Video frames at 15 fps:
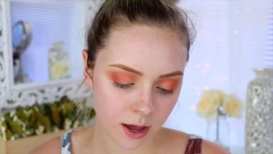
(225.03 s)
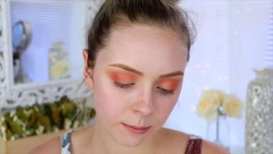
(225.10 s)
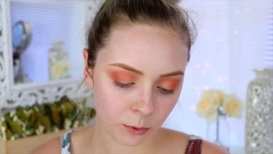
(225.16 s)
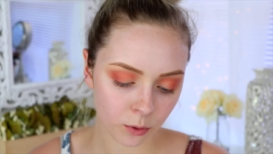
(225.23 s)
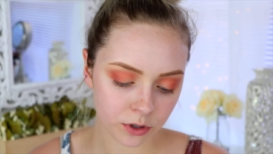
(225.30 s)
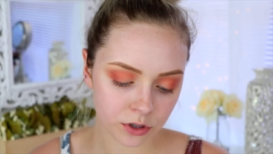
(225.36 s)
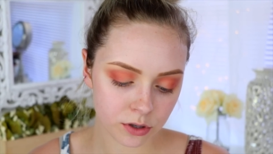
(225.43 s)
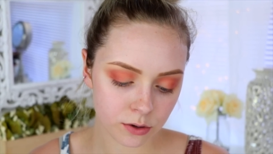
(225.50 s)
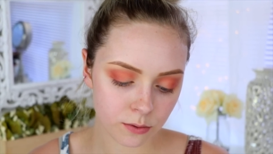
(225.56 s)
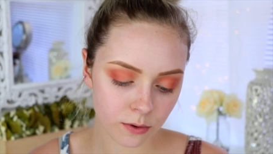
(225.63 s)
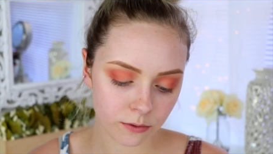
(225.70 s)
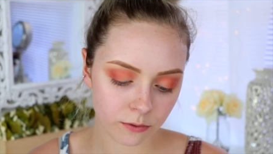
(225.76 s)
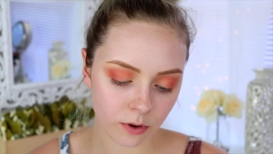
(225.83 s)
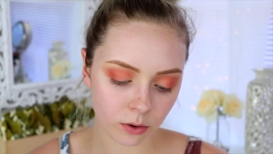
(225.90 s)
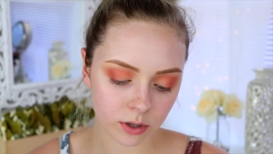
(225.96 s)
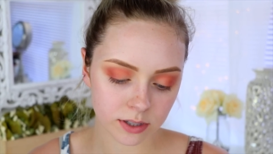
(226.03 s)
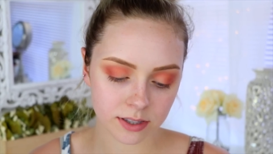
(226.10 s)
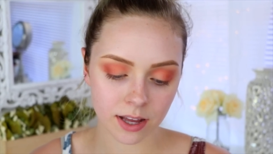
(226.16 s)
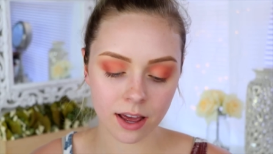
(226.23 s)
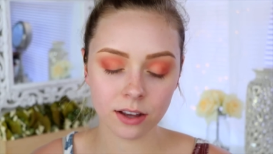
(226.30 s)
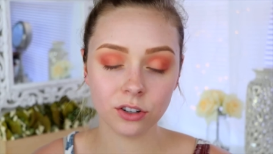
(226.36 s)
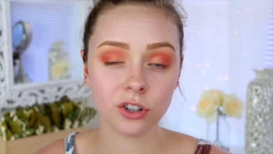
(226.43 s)
I'm going to focus
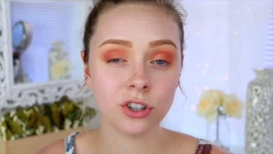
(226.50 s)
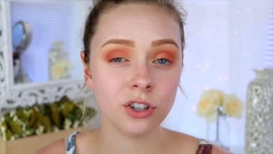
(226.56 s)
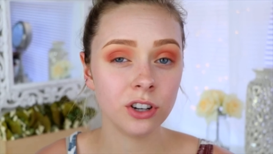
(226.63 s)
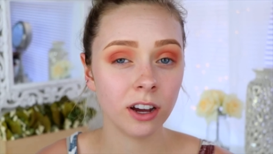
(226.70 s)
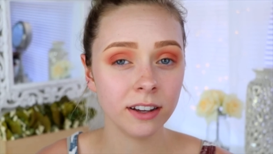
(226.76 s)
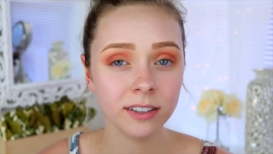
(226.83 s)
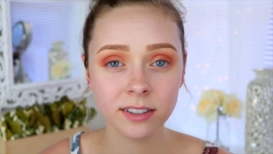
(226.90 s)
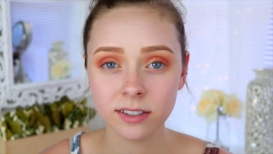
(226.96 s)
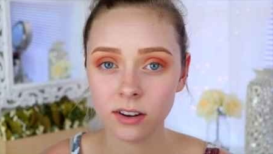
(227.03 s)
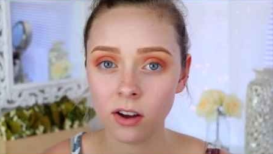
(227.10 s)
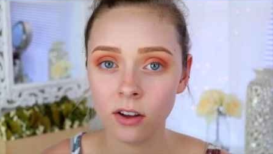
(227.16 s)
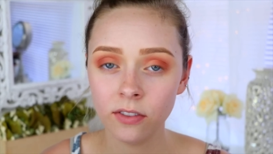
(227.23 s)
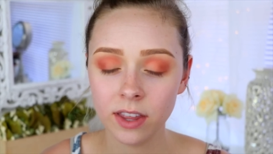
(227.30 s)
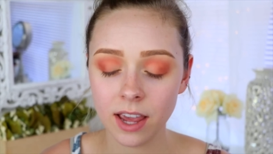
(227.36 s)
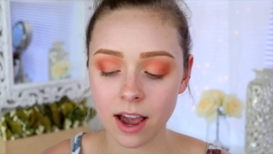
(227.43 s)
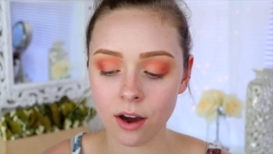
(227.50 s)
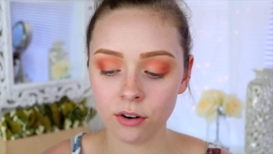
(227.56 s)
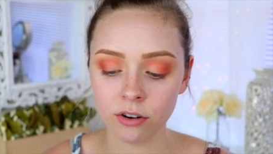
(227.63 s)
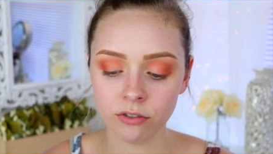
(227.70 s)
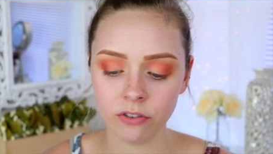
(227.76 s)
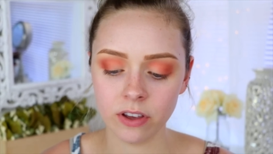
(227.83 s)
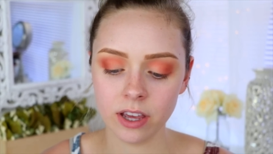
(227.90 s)
that just on the
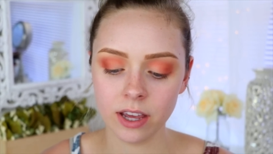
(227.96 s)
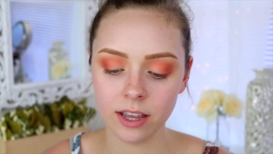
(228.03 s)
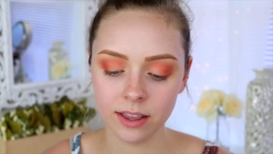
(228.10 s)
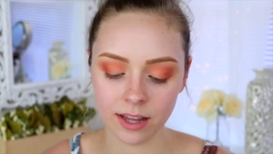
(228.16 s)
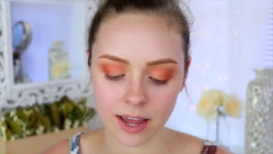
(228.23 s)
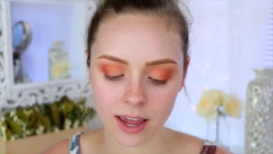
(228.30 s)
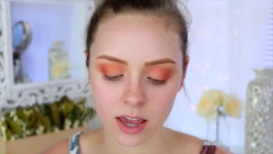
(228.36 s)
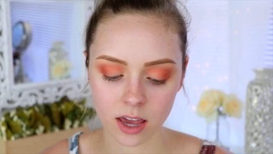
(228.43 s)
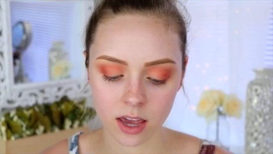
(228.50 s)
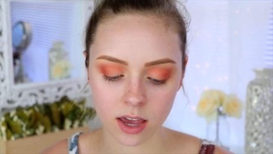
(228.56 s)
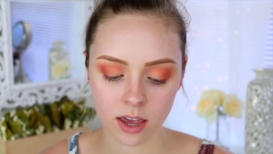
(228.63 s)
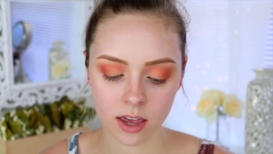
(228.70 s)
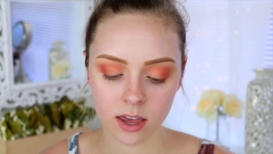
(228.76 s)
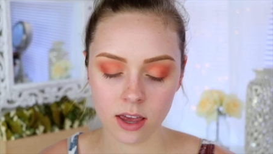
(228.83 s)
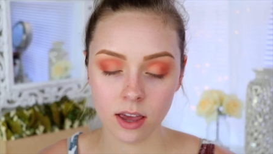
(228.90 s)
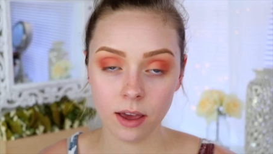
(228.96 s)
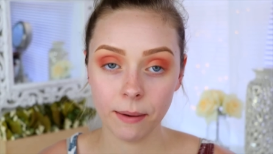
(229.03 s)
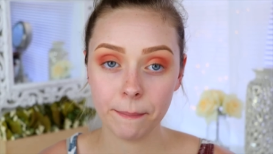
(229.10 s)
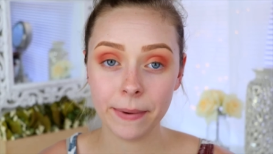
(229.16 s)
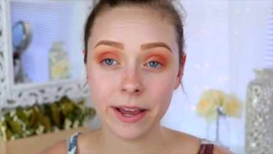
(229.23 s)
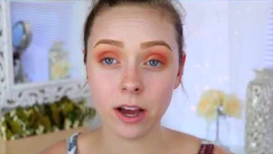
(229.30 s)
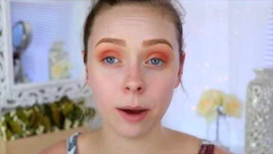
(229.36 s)
outer V and like
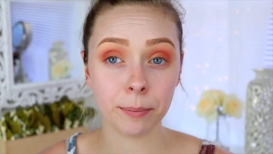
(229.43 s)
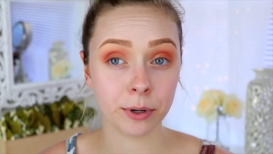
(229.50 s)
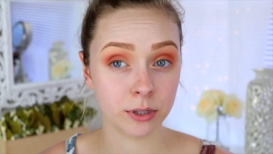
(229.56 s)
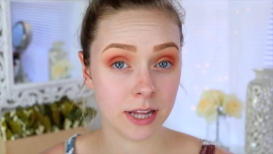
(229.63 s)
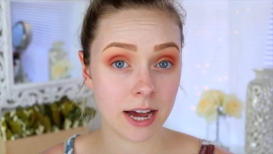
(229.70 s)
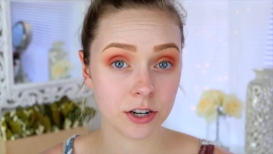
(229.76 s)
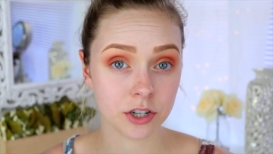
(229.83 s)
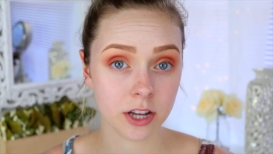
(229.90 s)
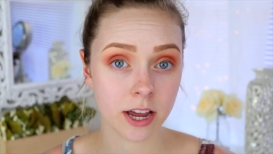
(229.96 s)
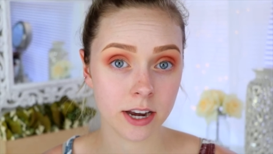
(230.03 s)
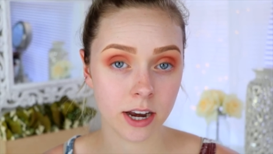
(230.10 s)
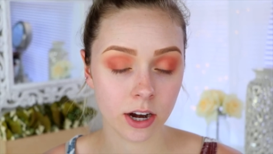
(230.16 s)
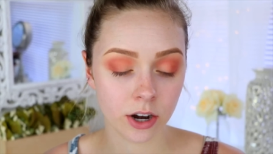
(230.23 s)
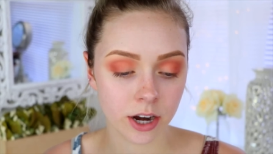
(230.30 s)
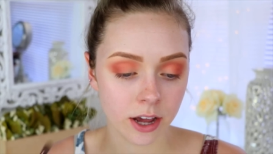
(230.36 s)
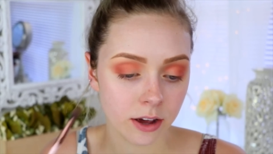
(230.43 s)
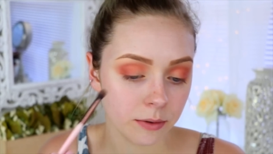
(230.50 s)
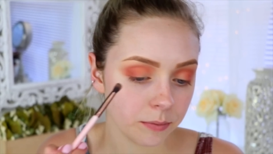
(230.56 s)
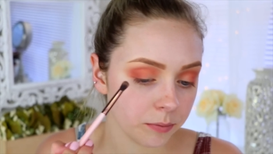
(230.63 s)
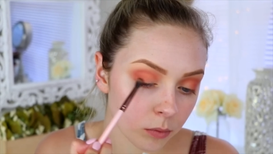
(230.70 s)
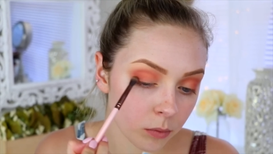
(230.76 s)
my upper lash line area.